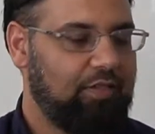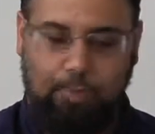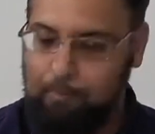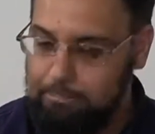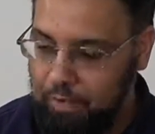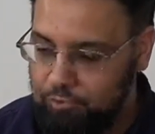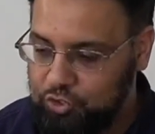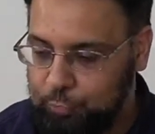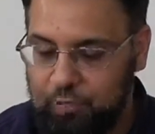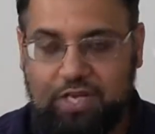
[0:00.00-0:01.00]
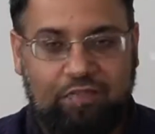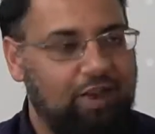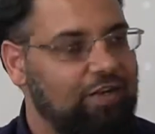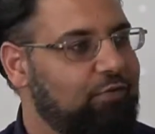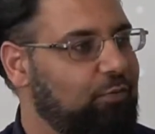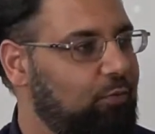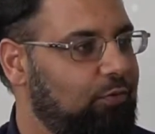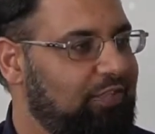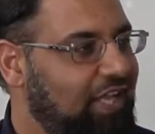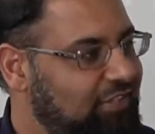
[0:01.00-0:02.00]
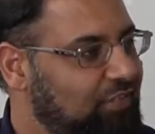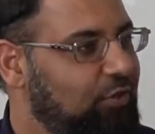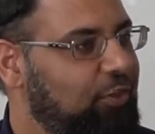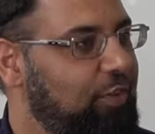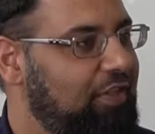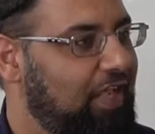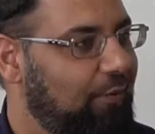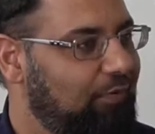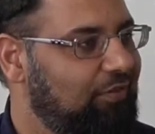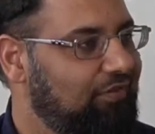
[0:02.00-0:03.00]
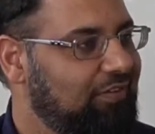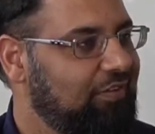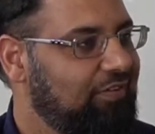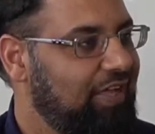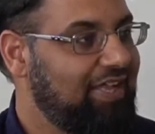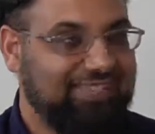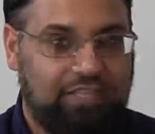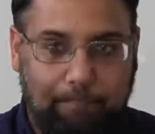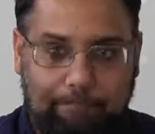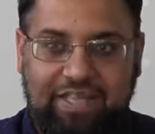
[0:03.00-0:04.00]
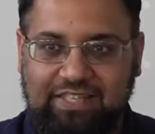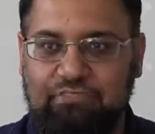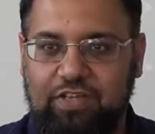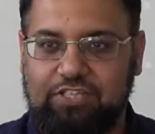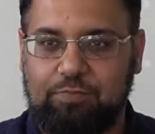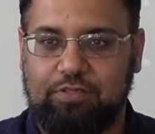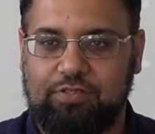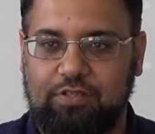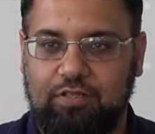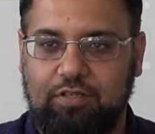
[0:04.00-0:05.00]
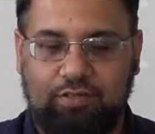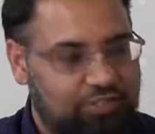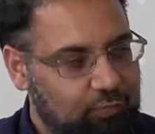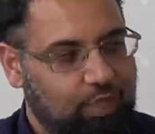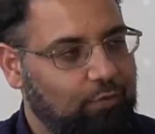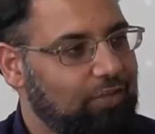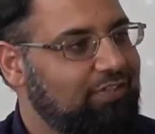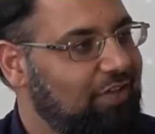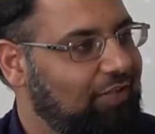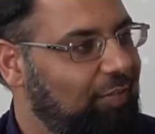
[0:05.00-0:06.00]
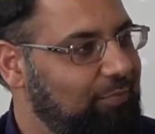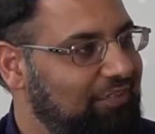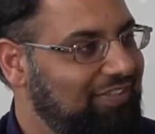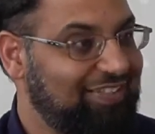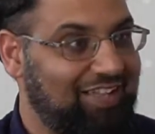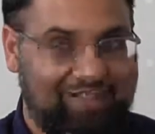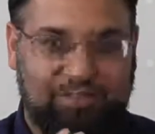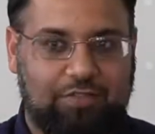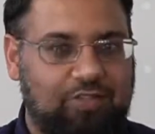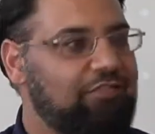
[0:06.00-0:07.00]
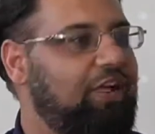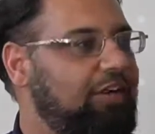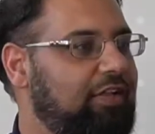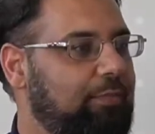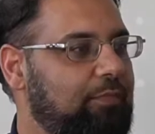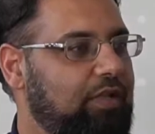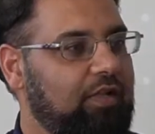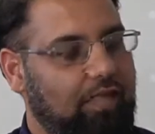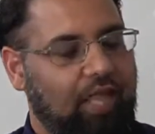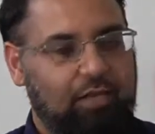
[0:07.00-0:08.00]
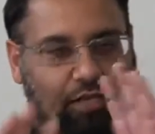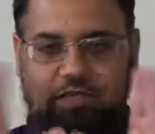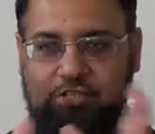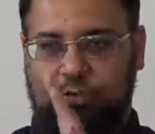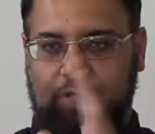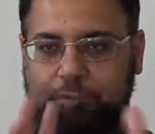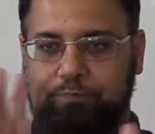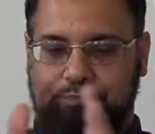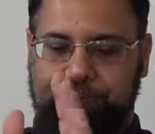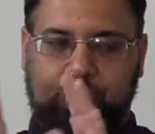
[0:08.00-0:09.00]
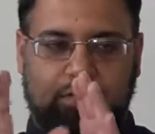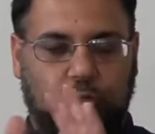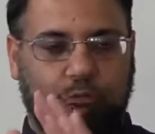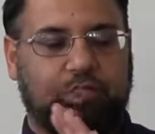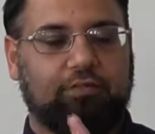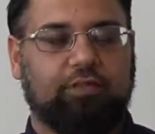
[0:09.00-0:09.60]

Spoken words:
Multiple never-ending reward. That's the good thing about Dawah. It's the best investments. You see why I call it a startup? It's like never-ending. And look at it this way. Another way.